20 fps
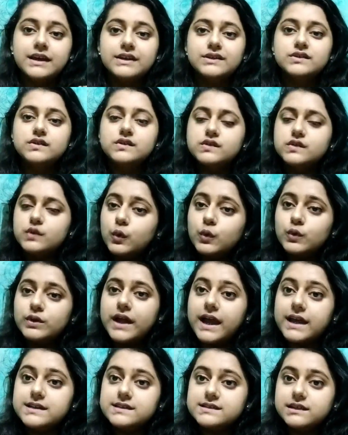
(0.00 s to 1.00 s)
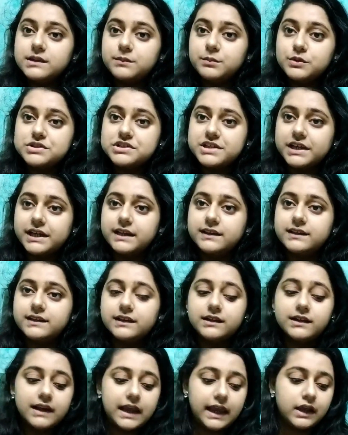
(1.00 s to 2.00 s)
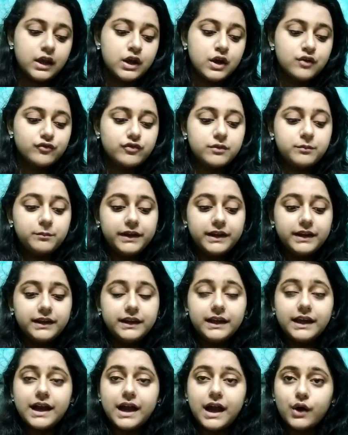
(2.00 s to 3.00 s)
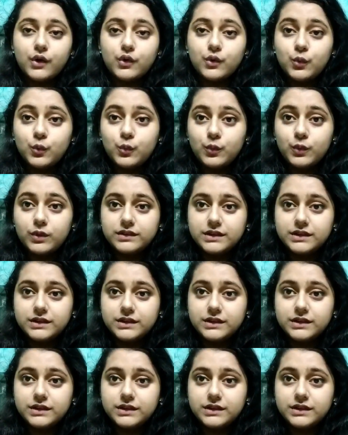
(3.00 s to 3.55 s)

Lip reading: so nicely put together, like from beginning how